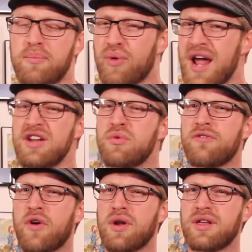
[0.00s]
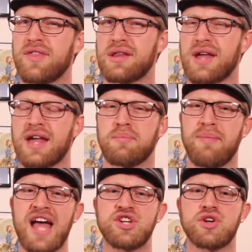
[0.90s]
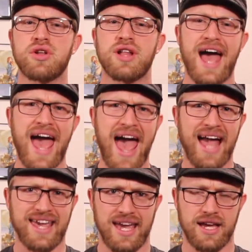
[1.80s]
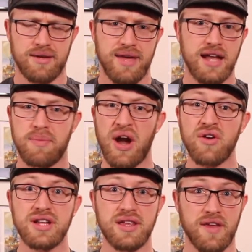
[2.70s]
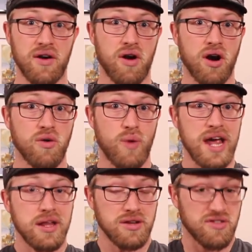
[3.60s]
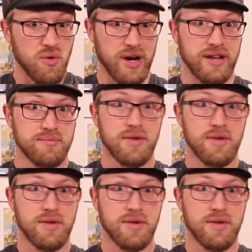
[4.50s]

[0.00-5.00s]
Brandon refers to this as magical hacking, and apparently there are ways to do it.